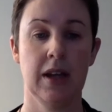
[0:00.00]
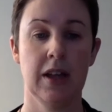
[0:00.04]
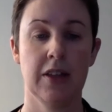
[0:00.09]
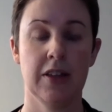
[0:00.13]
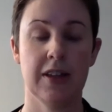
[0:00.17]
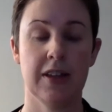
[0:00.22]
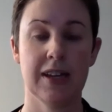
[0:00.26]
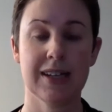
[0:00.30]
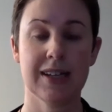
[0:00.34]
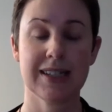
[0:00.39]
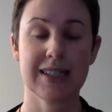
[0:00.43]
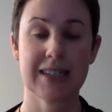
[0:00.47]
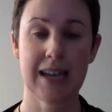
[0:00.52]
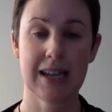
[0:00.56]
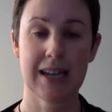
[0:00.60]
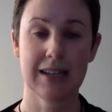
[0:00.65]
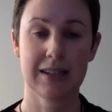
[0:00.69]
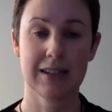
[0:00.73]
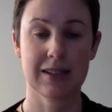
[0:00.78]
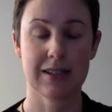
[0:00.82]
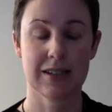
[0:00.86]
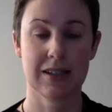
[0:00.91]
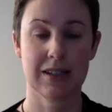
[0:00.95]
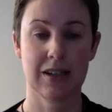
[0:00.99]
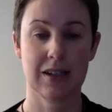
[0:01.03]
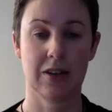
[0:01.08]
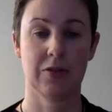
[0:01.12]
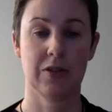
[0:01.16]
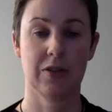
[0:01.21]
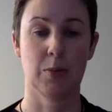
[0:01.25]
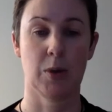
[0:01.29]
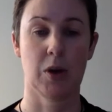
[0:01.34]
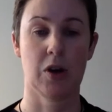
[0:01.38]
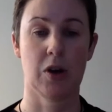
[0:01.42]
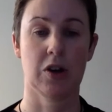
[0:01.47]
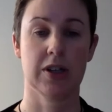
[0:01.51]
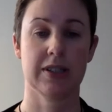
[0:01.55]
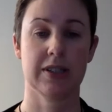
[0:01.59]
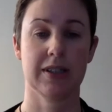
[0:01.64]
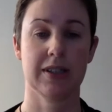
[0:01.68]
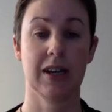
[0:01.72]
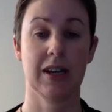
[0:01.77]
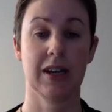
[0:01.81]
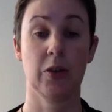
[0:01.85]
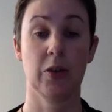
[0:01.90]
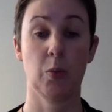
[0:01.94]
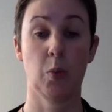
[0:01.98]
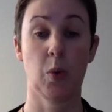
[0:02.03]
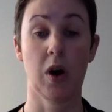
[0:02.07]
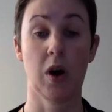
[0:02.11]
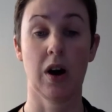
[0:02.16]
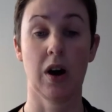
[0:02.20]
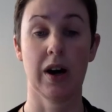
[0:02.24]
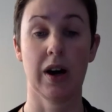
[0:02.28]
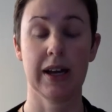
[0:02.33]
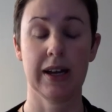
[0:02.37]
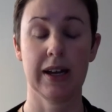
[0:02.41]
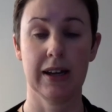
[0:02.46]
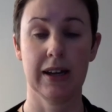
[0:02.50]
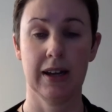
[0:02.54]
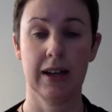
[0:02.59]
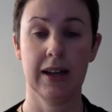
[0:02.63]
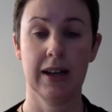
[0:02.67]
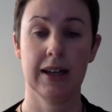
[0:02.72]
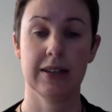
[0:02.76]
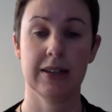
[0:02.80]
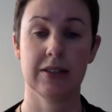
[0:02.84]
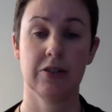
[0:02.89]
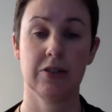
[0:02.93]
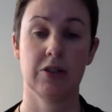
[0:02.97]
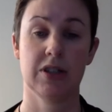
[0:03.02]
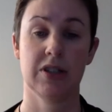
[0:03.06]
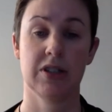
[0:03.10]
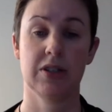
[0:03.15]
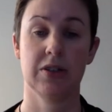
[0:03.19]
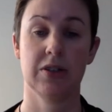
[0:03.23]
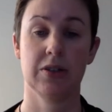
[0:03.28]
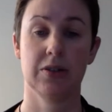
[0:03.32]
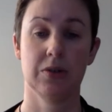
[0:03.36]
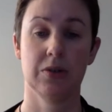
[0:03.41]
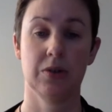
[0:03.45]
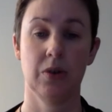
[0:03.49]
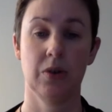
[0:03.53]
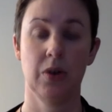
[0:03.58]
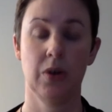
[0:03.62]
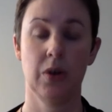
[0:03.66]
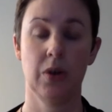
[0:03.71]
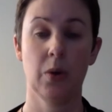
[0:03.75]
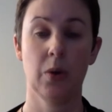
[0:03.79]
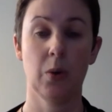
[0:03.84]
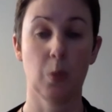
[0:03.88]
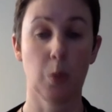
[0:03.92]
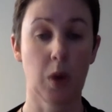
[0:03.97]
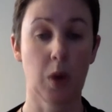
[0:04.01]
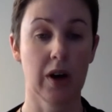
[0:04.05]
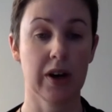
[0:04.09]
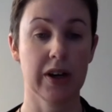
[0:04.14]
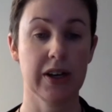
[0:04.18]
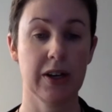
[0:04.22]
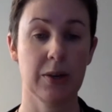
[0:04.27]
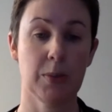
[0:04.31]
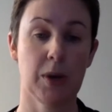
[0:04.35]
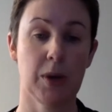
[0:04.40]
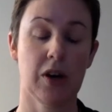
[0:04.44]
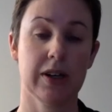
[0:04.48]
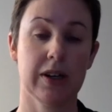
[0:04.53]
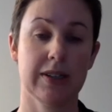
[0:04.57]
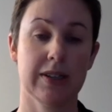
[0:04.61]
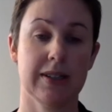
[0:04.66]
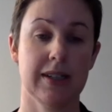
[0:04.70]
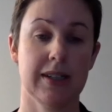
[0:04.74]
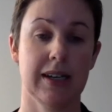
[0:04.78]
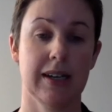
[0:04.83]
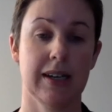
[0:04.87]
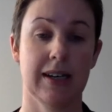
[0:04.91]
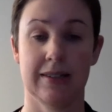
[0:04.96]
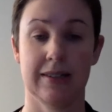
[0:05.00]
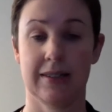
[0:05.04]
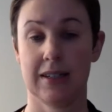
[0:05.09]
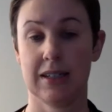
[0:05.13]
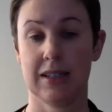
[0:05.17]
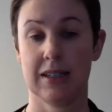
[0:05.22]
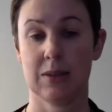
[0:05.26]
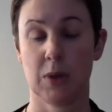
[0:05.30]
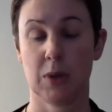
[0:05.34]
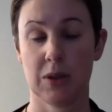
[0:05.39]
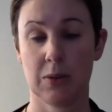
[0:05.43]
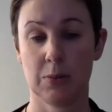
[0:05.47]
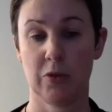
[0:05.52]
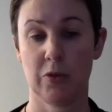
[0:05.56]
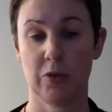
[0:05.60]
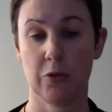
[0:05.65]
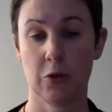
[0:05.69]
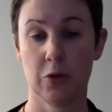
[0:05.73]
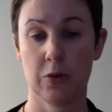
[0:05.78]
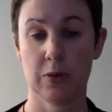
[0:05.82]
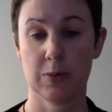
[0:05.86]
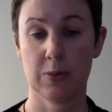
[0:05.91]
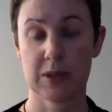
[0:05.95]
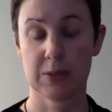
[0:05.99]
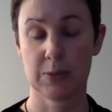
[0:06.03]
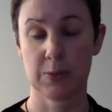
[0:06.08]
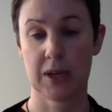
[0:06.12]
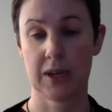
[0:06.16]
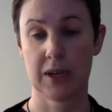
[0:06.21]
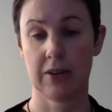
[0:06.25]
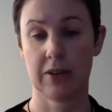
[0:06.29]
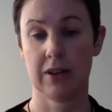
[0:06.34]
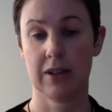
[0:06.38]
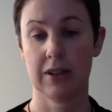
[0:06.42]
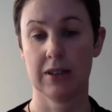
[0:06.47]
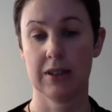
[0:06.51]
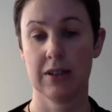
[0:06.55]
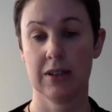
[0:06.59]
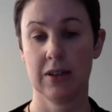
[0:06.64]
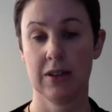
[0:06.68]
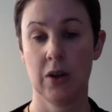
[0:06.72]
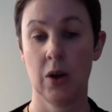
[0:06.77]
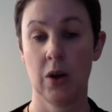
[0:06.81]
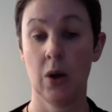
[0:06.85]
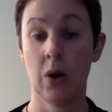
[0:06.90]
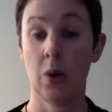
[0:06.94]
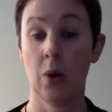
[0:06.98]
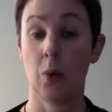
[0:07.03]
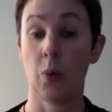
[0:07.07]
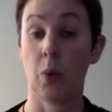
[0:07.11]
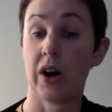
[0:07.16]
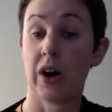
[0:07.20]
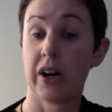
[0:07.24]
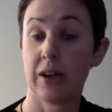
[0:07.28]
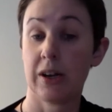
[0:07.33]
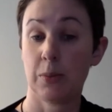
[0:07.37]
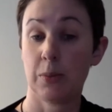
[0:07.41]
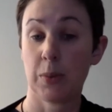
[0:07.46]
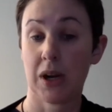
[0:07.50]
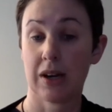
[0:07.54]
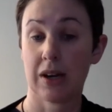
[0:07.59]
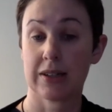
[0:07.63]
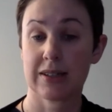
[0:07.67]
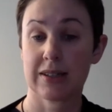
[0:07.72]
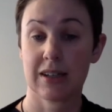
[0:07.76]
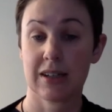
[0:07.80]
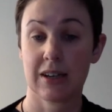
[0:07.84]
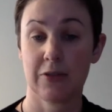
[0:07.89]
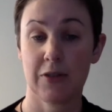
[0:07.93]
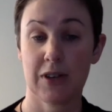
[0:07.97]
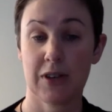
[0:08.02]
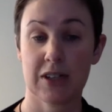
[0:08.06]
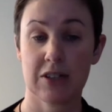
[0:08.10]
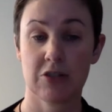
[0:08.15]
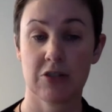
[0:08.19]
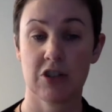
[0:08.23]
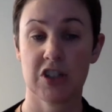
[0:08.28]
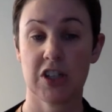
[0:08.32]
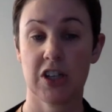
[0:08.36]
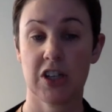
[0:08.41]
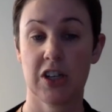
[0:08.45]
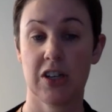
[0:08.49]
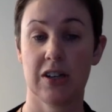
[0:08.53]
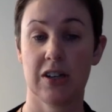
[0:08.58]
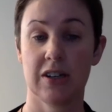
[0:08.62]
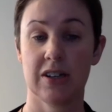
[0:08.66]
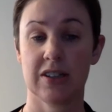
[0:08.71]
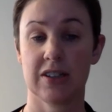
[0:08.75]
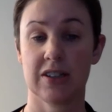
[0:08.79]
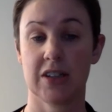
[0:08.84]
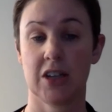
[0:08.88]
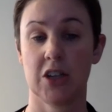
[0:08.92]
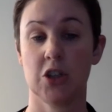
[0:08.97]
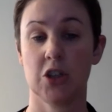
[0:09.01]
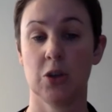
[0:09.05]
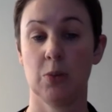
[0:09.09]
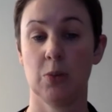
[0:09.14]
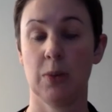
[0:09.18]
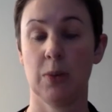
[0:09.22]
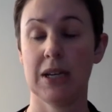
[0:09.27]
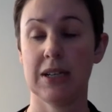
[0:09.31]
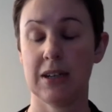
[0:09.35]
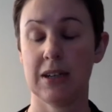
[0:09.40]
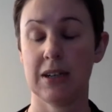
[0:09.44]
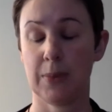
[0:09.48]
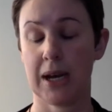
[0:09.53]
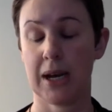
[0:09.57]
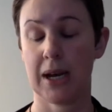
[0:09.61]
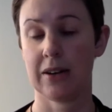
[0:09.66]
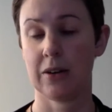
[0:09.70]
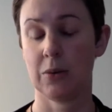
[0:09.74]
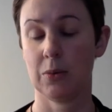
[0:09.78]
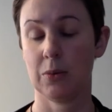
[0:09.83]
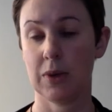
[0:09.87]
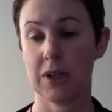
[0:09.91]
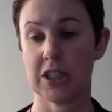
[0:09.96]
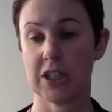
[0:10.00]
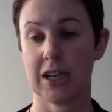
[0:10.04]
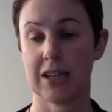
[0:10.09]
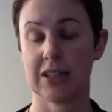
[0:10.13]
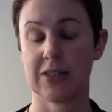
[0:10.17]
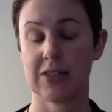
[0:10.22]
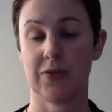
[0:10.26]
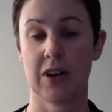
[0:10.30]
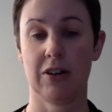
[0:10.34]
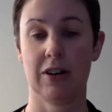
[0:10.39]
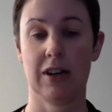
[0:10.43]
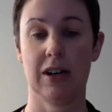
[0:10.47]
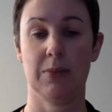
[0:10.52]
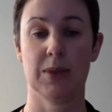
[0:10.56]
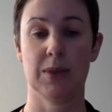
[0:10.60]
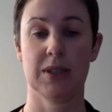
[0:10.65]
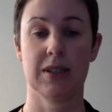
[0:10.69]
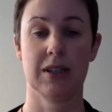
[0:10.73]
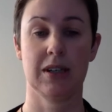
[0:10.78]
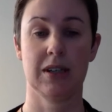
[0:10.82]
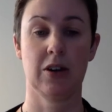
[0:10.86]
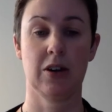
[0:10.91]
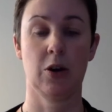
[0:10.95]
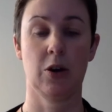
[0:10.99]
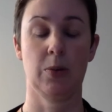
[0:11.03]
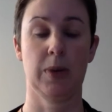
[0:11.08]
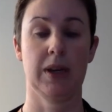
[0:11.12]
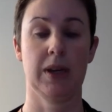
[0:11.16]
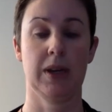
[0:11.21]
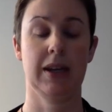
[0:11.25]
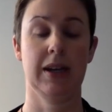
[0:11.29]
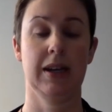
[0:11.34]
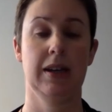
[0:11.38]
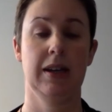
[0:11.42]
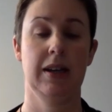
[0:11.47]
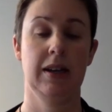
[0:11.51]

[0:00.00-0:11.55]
The intent of the marketing, the why, is critical. Why are you marketing a 6-month performance period? Why are you blasting a fixed return in a social media panel which has very limited copy?